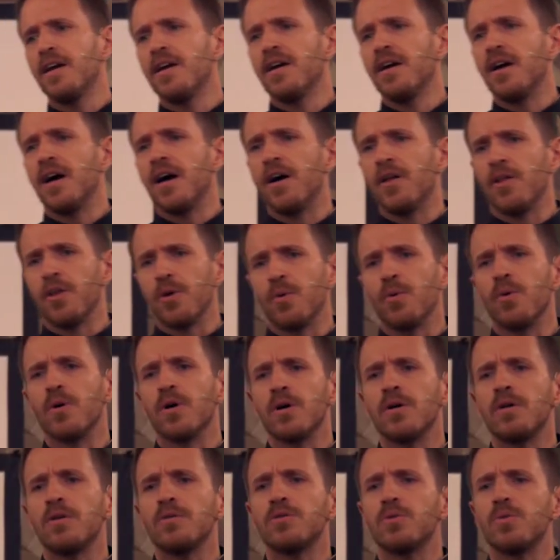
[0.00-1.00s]
uh, the
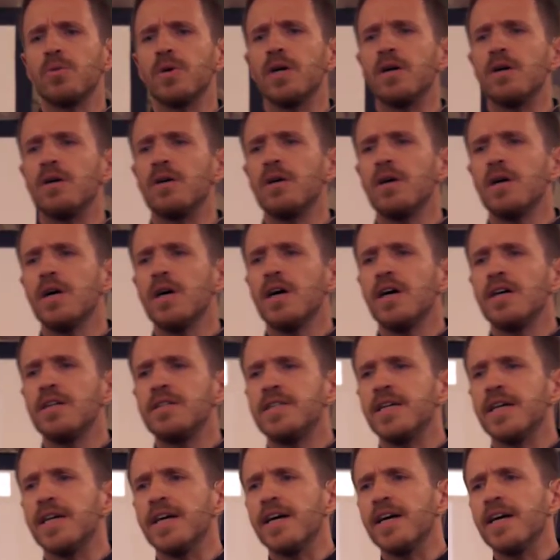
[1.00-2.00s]
world will,
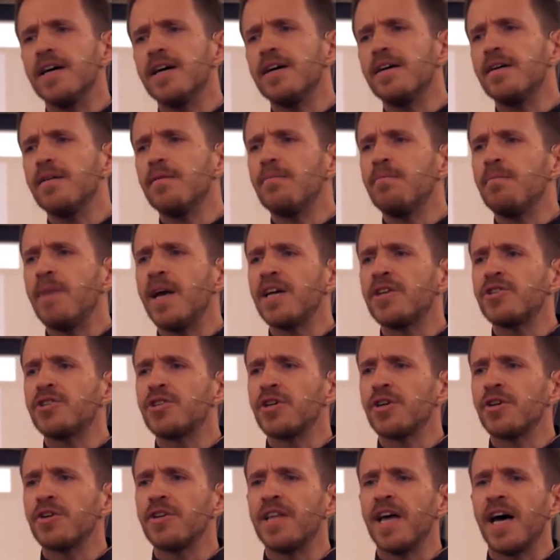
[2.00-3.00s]
to make
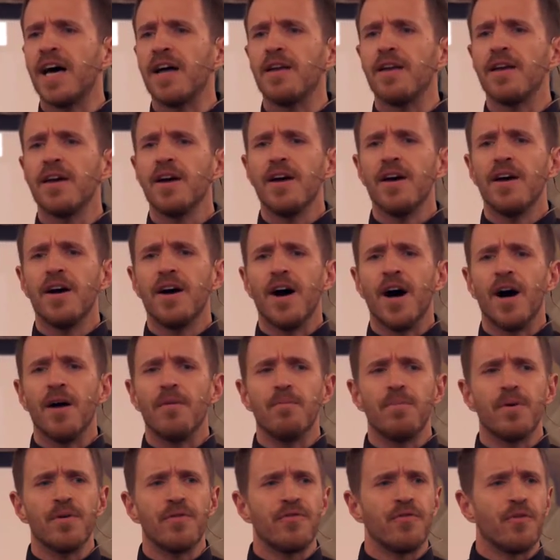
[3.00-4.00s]
sure that um,
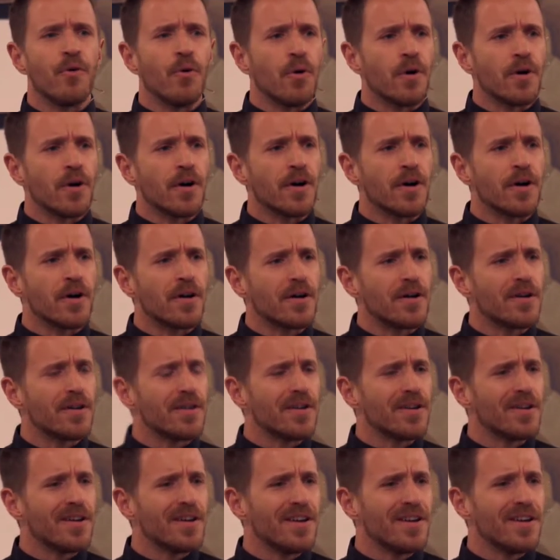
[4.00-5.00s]
before
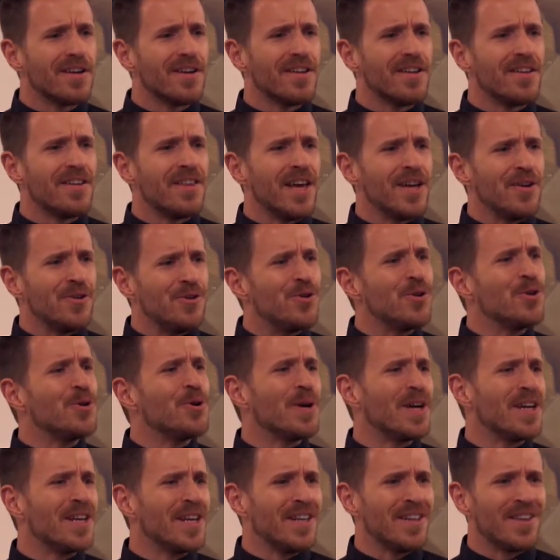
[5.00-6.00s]
they do
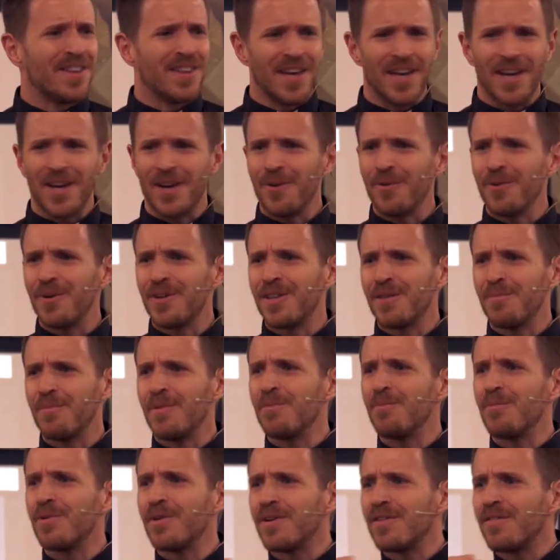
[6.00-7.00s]
anything with a
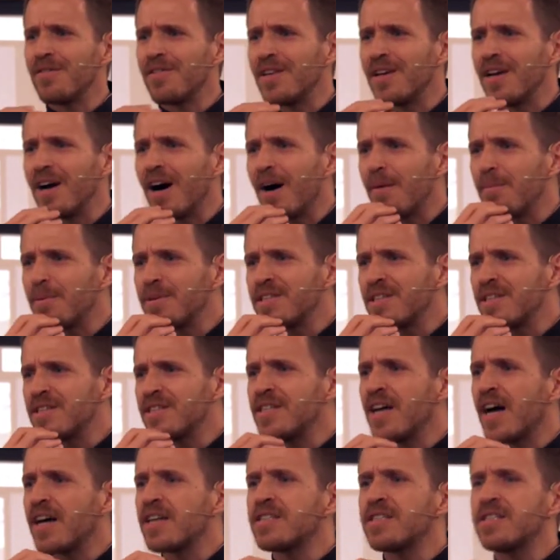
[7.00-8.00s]
member of the opposite
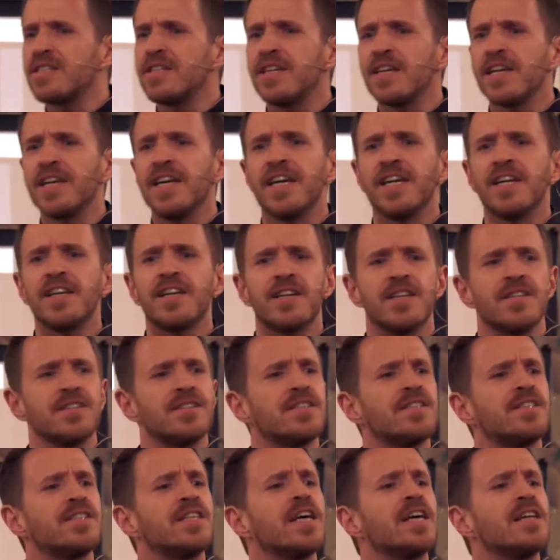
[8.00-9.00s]
sex, to get
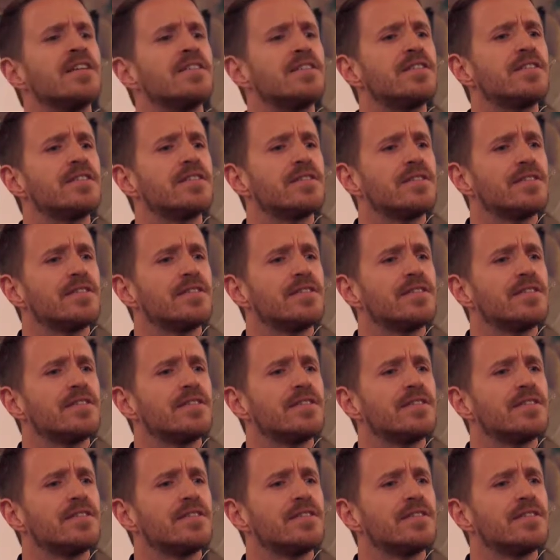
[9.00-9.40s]
consent.